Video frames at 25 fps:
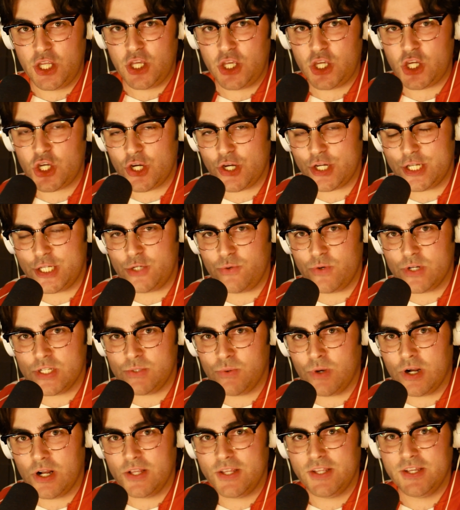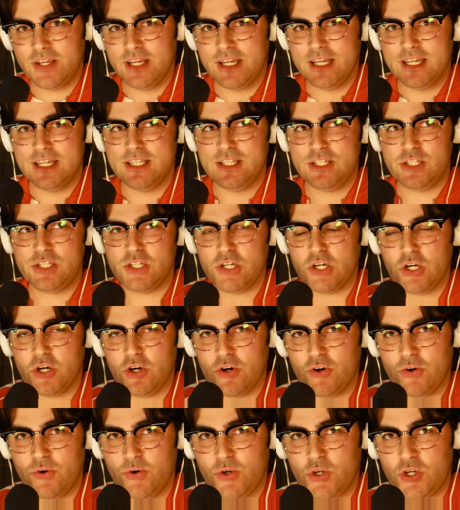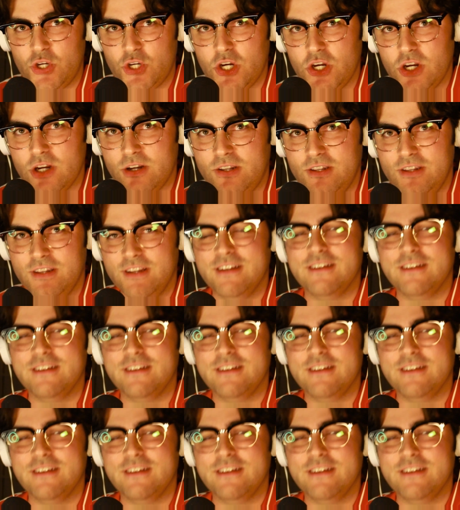Schwarzwald. So, Kurt.